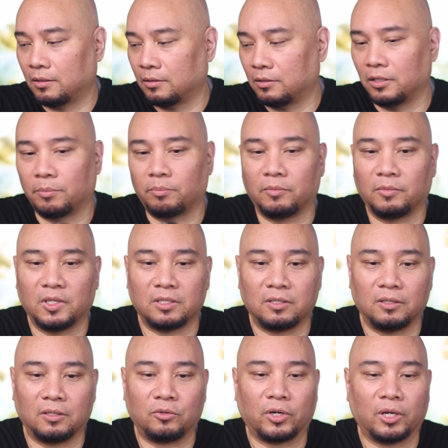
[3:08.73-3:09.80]
So yep, this
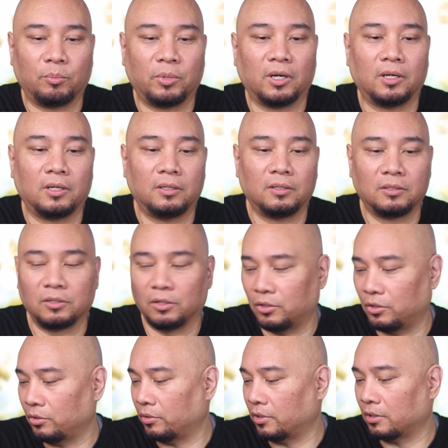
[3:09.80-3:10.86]
is the tripod. So
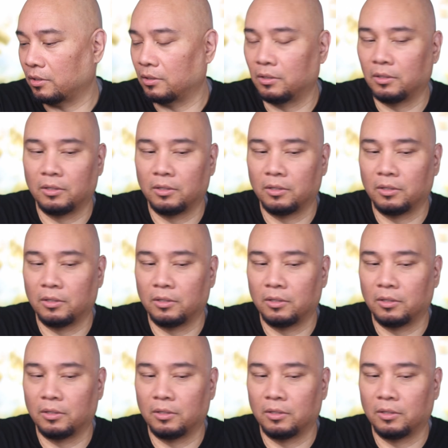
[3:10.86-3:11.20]
you can